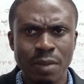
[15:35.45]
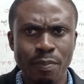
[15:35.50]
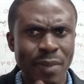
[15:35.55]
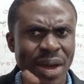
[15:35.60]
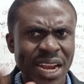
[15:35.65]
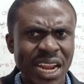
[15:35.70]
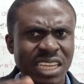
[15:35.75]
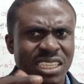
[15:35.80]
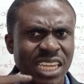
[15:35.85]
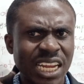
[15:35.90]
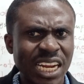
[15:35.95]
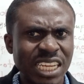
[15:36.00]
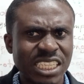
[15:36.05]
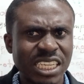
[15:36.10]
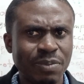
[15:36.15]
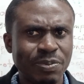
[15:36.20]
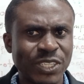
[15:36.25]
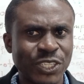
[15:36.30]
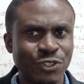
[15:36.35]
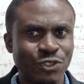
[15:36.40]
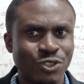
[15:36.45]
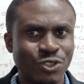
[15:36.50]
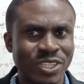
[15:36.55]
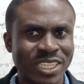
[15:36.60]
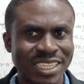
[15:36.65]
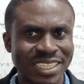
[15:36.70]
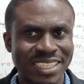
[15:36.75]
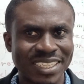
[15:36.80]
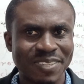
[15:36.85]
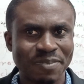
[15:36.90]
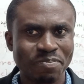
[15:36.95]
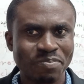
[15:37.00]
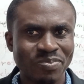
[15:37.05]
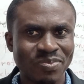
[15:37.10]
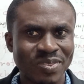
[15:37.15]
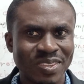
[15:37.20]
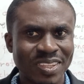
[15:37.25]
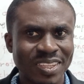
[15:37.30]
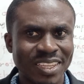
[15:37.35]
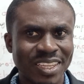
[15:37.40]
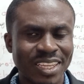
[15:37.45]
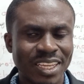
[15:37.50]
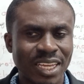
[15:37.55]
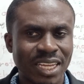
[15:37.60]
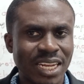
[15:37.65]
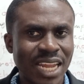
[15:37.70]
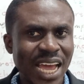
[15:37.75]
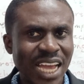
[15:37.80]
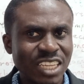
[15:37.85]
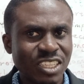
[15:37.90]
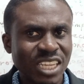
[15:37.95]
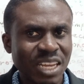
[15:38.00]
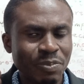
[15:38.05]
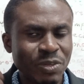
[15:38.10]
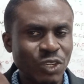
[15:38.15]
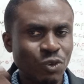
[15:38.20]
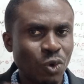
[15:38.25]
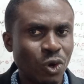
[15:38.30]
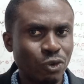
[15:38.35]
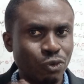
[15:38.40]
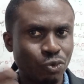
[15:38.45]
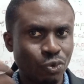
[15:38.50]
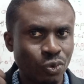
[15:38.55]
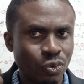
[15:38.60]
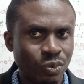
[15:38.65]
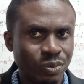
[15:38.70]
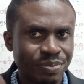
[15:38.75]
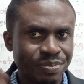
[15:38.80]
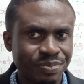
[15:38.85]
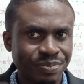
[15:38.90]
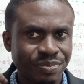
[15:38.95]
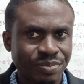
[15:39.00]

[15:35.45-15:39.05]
But there's an exception to this, and that exception was who?